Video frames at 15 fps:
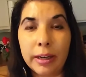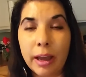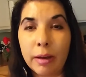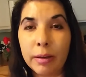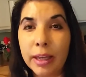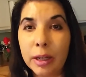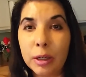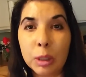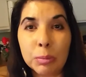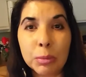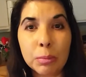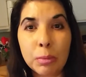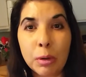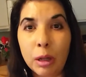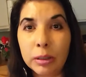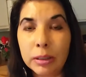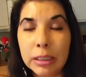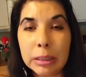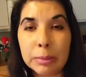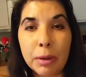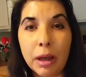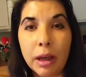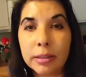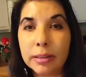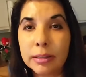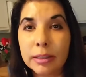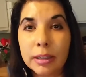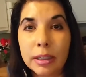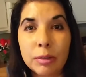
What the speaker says: Now he had no more balding spots.